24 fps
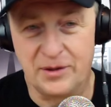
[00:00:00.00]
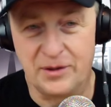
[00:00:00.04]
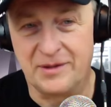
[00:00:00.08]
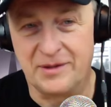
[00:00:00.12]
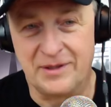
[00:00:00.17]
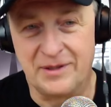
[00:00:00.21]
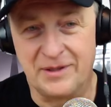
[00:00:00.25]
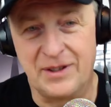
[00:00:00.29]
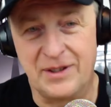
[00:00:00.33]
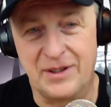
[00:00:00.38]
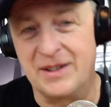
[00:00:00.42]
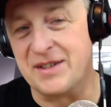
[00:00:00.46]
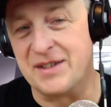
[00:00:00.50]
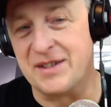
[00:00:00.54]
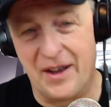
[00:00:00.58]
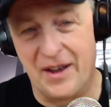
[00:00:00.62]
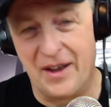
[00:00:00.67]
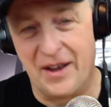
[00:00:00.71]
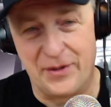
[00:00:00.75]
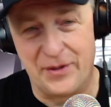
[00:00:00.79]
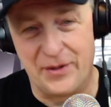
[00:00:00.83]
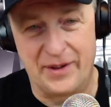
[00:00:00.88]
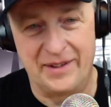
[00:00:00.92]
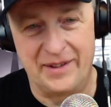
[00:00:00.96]
it's
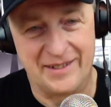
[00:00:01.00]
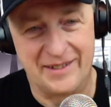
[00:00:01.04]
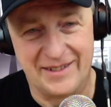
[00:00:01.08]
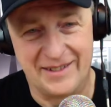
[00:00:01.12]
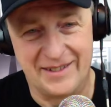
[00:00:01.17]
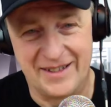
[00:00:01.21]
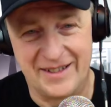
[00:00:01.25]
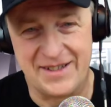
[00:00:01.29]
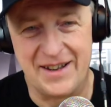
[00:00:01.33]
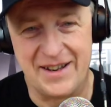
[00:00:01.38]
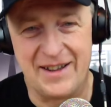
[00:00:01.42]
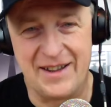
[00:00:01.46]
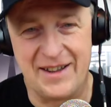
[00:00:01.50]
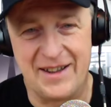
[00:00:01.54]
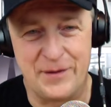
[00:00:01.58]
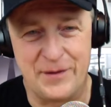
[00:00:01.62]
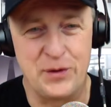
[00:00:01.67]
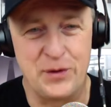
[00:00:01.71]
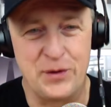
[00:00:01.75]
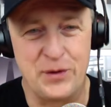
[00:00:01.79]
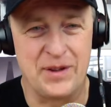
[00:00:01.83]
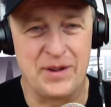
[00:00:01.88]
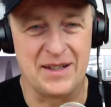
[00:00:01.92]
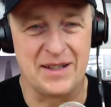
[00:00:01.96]
nothing. It's not. If
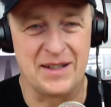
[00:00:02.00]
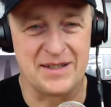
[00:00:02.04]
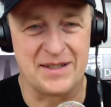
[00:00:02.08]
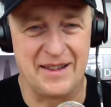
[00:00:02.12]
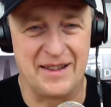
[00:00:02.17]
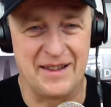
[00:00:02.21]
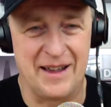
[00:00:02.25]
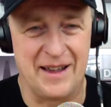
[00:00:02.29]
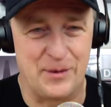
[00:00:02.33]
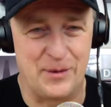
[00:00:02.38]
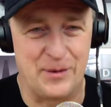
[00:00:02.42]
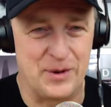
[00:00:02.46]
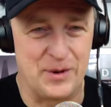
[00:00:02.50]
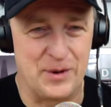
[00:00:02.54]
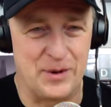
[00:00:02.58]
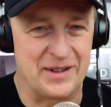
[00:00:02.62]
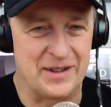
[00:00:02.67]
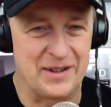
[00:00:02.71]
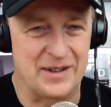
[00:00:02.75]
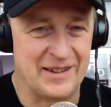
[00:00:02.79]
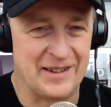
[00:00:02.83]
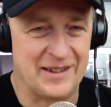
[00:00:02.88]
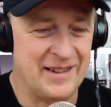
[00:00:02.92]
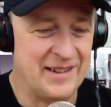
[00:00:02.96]
you think it's a lot of work,
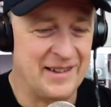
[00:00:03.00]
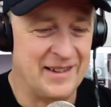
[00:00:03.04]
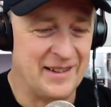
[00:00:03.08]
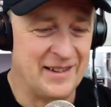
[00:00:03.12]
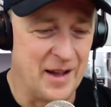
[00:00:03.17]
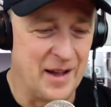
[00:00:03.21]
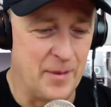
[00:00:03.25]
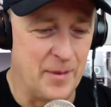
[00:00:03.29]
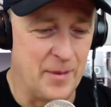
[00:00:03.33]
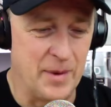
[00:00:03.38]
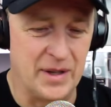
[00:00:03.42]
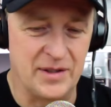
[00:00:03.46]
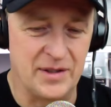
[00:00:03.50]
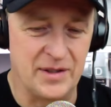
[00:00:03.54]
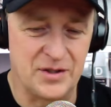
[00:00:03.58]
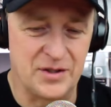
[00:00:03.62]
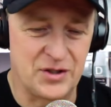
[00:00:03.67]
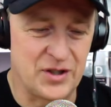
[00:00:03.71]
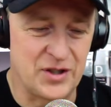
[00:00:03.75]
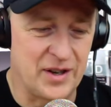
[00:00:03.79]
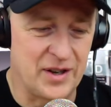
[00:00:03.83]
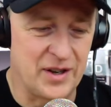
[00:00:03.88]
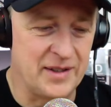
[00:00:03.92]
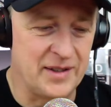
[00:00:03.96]
I mean,
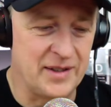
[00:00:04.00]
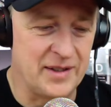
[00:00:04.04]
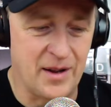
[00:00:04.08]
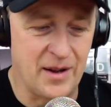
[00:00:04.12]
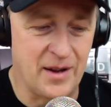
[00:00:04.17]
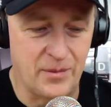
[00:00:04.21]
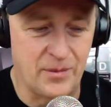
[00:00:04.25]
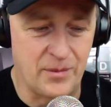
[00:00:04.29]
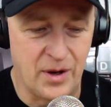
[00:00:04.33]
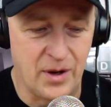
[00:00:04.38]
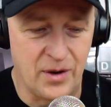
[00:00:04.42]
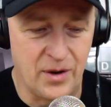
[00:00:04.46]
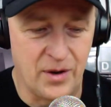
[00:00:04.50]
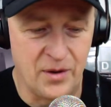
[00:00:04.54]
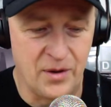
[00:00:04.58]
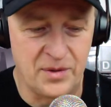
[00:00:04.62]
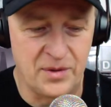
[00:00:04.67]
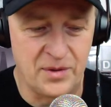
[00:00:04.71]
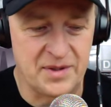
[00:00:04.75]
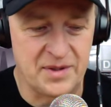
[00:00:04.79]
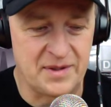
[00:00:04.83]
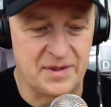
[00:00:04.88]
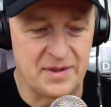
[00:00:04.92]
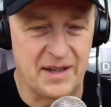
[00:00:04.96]
shutting down
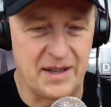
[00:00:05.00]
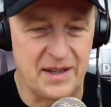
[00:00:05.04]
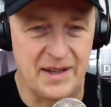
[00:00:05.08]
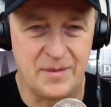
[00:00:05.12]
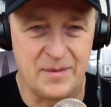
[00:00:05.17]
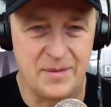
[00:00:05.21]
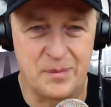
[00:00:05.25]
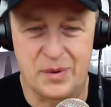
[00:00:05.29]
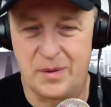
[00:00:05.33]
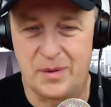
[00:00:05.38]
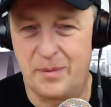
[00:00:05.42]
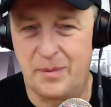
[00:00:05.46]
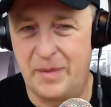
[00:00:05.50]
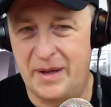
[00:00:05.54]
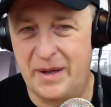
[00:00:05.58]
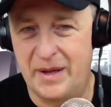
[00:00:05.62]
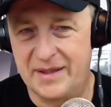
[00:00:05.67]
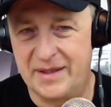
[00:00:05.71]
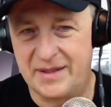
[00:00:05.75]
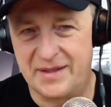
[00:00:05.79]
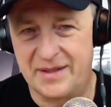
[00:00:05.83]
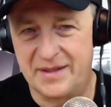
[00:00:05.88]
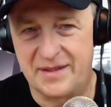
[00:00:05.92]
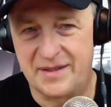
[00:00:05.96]
roads, getting
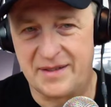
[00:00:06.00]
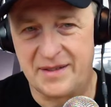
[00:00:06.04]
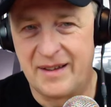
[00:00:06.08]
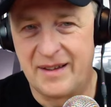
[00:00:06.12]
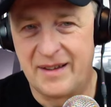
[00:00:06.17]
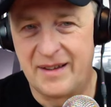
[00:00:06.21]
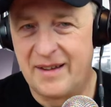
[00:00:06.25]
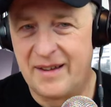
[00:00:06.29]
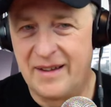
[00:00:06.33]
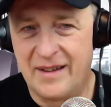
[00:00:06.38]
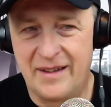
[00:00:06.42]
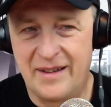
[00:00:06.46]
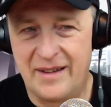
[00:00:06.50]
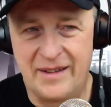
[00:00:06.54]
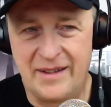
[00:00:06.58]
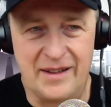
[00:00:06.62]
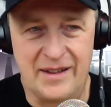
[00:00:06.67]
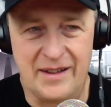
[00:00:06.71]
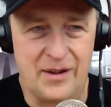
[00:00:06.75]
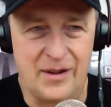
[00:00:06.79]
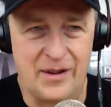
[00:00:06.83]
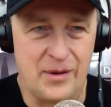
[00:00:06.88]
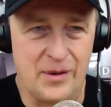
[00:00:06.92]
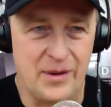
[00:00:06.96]
permits,
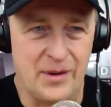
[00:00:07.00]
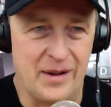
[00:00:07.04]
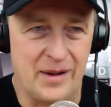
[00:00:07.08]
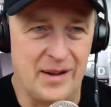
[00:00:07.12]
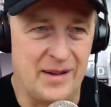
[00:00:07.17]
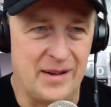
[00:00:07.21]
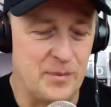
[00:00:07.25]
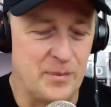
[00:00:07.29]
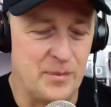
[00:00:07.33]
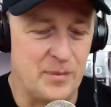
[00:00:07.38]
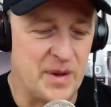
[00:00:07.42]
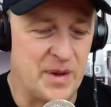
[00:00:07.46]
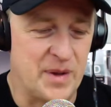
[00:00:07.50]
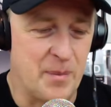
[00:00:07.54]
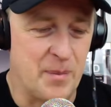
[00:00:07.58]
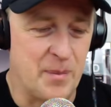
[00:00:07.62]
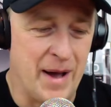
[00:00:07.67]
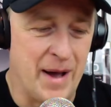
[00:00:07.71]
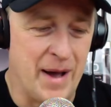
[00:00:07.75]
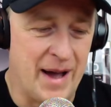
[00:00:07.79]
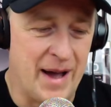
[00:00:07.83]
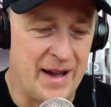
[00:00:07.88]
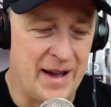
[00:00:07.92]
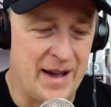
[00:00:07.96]
the
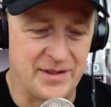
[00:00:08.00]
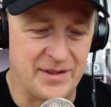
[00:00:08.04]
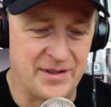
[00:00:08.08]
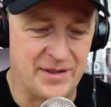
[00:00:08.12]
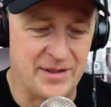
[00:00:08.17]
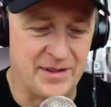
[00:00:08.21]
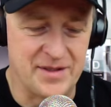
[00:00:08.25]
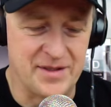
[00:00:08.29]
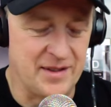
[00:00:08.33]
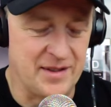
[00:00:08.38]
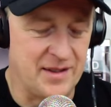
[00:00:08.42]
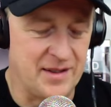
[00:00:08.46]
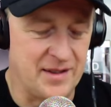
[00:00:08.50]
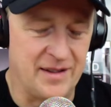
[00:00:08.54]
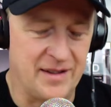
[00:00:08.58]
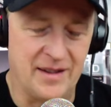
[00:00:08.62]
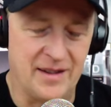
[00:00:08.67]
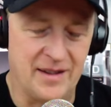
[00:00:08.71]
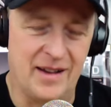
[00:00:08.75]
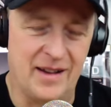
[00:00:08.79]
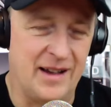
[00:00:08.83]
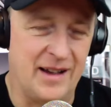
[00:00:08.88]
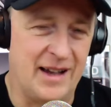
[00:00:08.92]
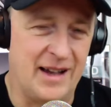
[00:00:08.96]
models.
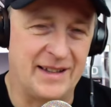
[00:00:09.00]
I